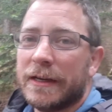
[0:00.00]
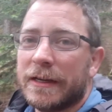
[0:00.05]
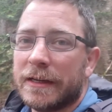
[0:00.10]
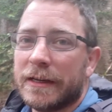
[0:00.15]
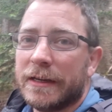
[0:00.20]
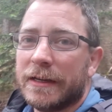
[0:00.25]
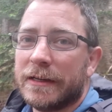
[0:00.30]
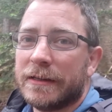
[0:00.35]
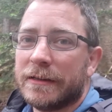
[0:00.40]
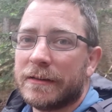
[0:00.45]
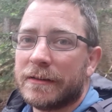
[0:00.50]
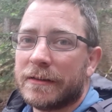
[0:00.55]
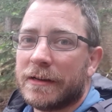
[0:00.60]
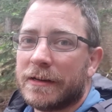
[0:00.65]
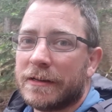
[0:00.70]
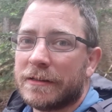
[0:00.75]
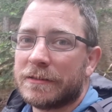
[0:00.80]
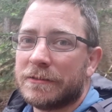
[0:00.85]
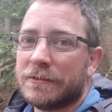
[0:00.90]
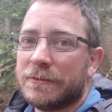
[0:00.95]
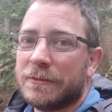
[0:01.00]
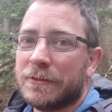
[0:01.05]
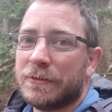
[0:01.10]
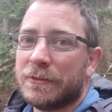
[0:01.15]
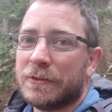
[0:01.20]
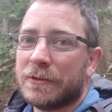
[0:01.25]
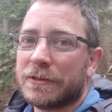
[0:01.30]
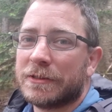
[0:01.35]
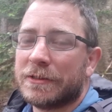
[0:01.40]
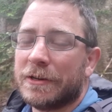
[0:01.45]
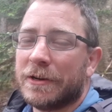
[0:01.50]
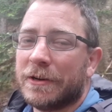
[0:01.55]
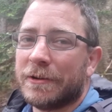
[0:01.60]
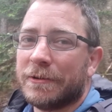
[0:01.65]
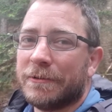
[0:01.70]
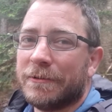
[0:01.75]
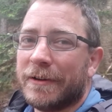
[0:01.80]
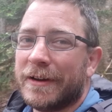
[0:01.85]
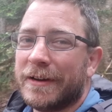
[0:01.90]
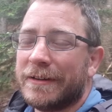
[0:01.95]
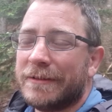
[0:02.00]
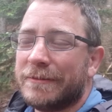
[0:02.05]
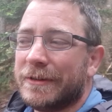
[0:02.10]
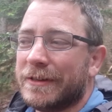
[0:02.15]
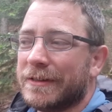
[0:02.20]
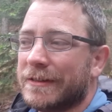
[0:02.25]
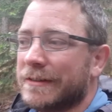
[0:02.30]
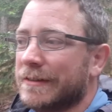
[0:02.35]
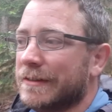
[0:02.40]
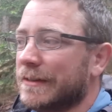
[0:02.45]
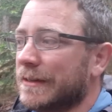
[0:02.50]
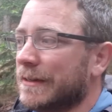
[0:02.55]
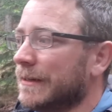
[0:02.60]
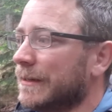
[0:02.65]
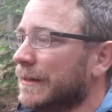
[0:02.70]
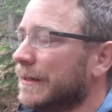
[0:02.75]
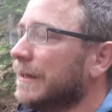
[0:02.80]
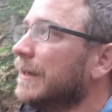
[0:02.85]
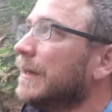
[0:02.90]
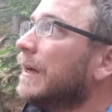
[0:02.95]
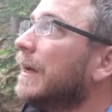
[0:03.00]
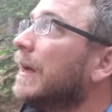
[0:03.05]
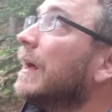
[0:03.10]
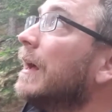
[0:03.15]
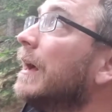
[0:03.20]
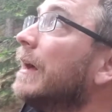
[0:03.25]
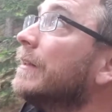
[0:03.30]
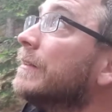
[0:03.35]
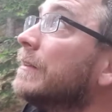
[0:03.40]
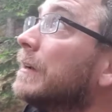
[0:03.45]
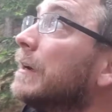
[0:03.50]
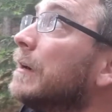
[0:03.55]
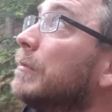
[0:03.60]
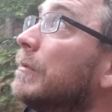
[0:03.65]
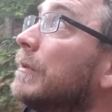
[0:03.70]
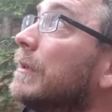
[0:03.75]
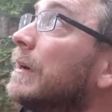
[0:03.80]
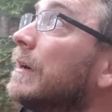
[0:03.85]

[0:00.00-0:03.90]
get into the hostel before it started raining, but it's a couple